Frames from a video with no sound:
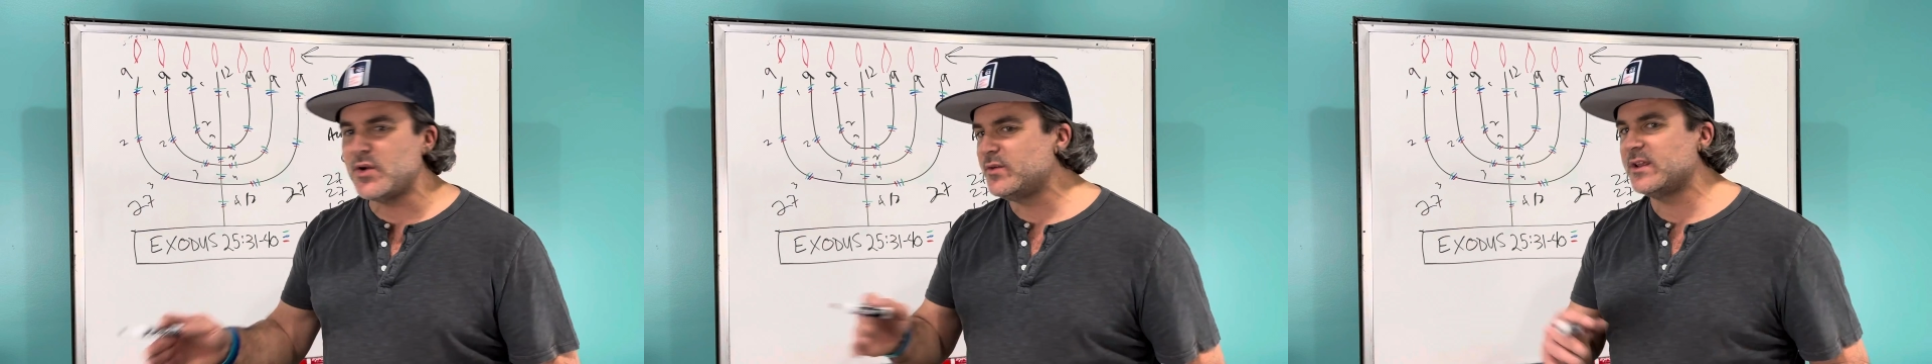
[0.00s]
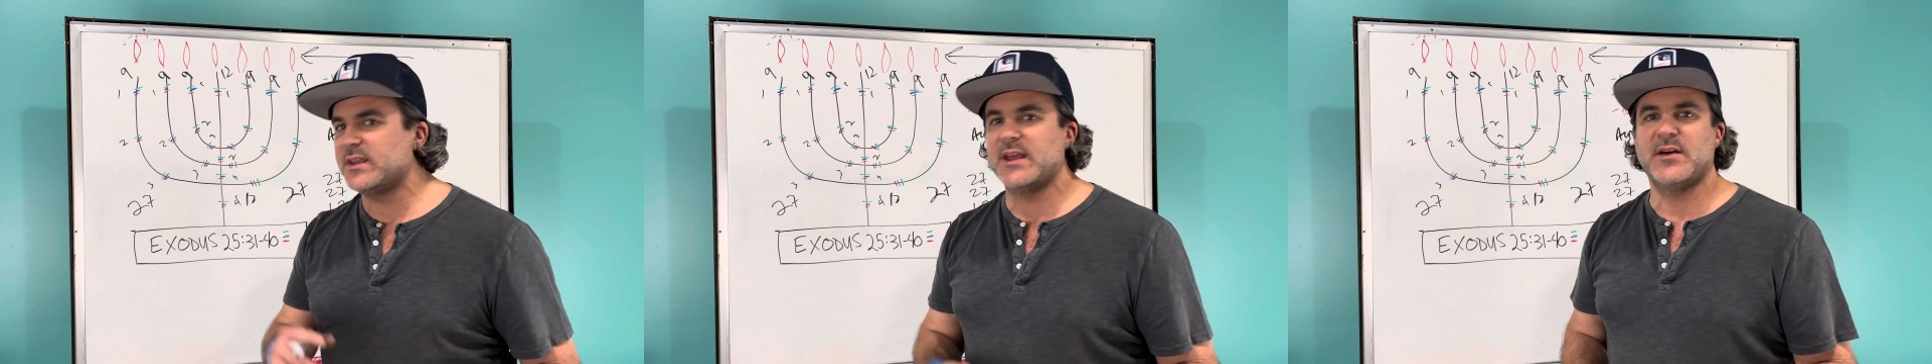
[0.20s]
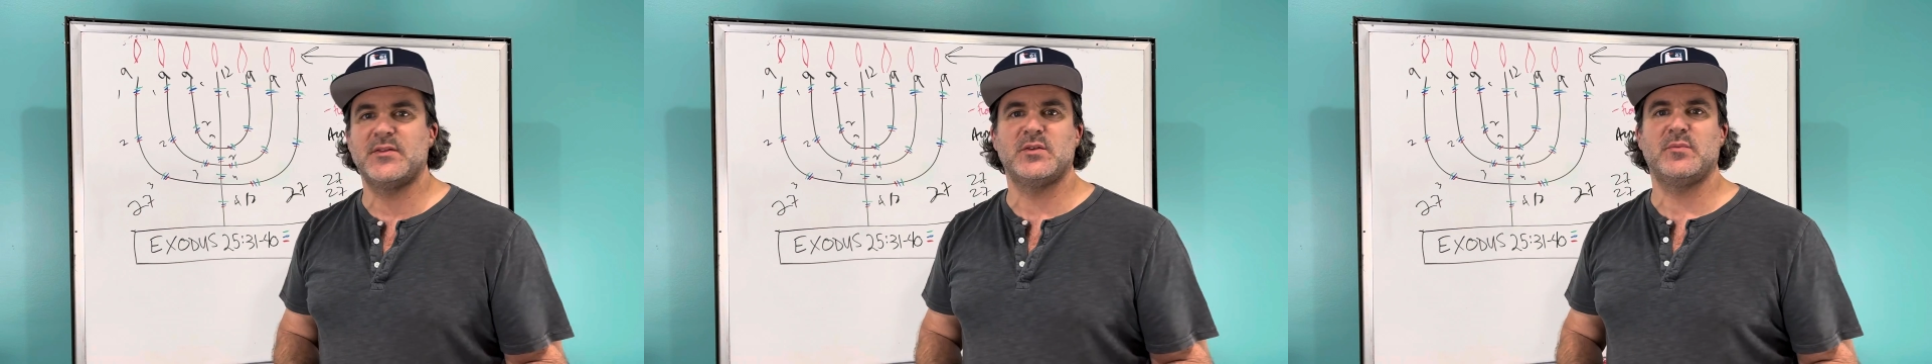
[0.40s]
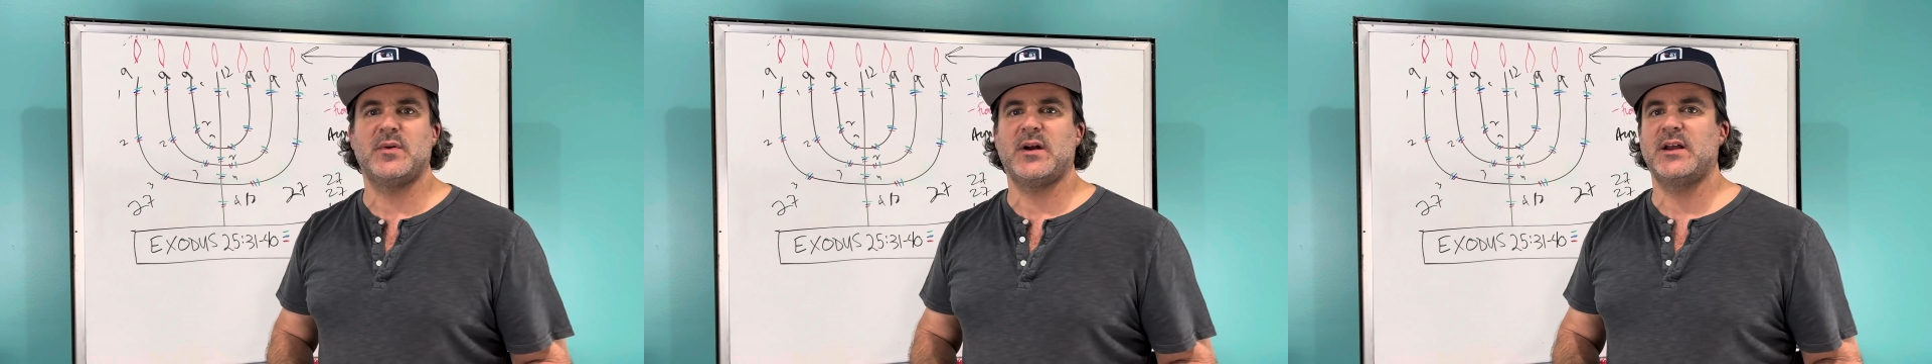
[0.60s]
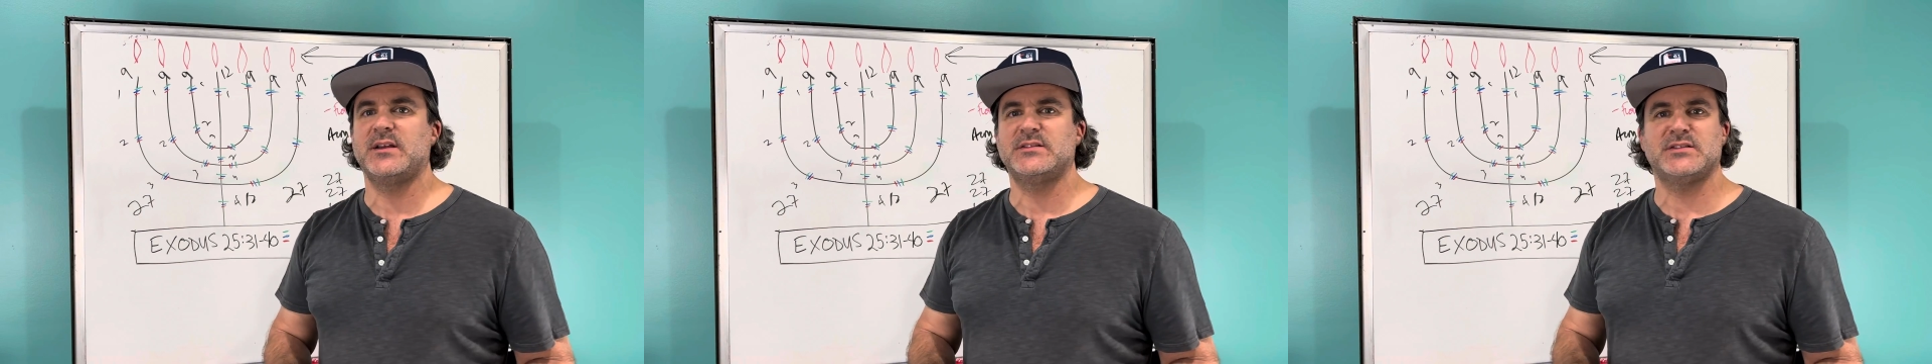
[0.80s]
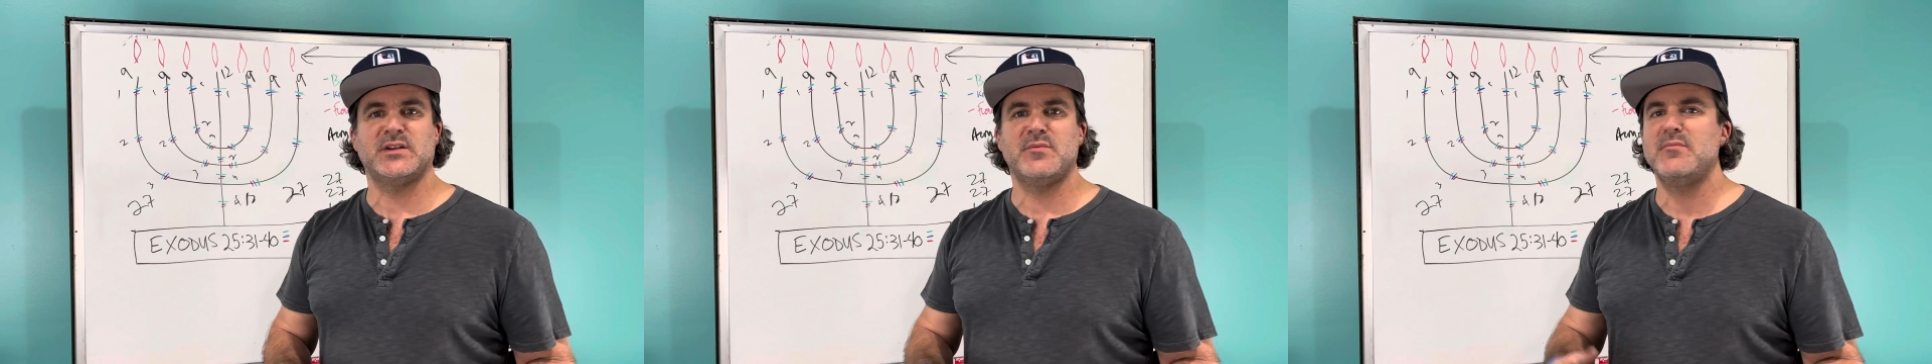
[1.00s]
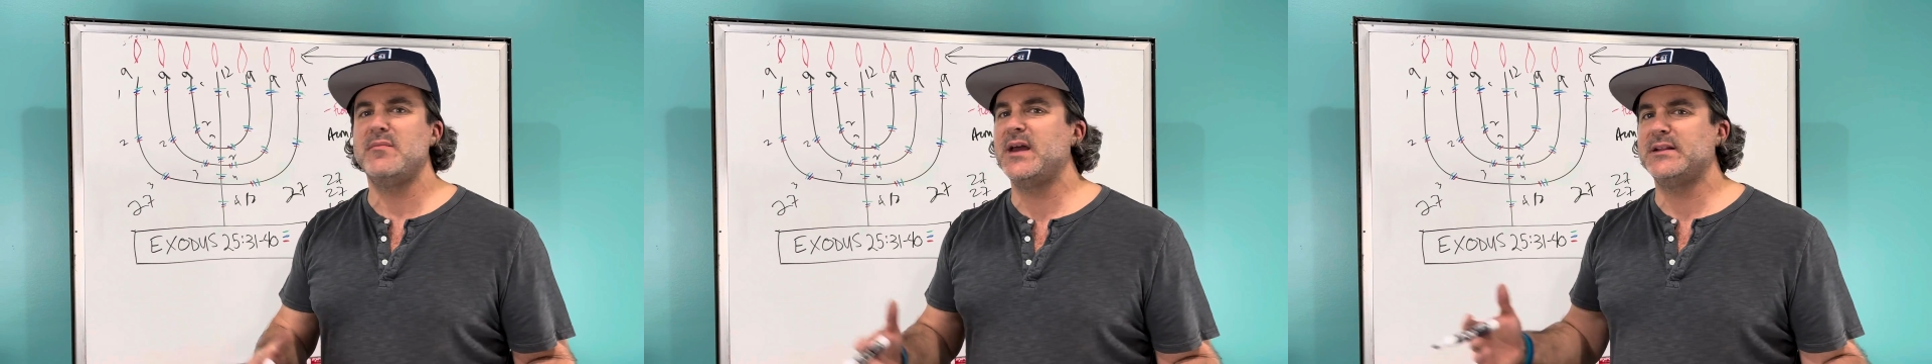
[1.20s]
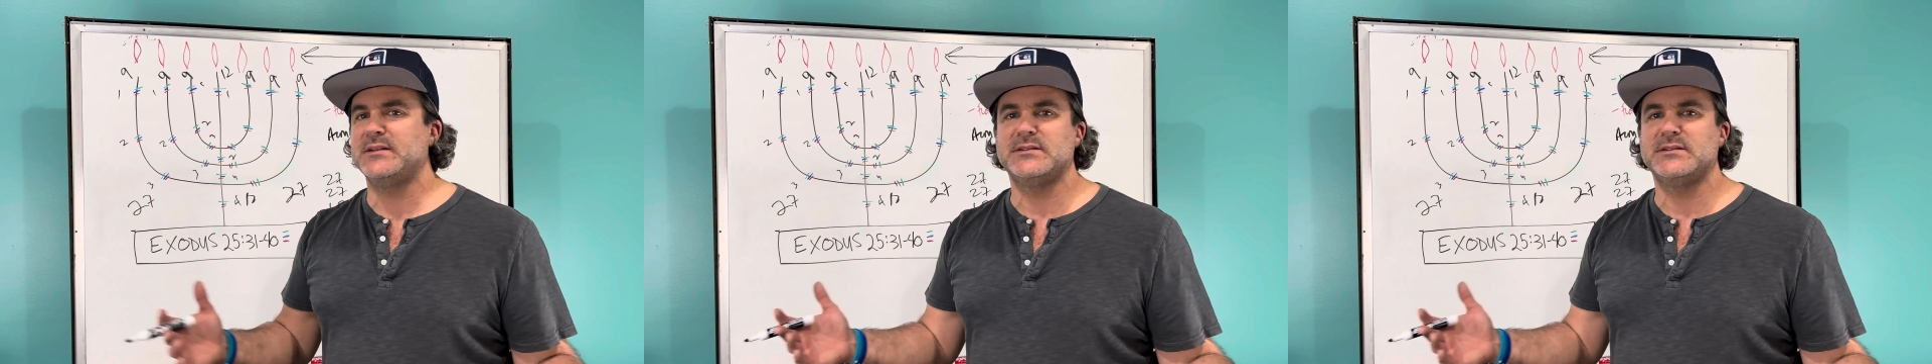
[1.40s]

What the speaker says: together by some men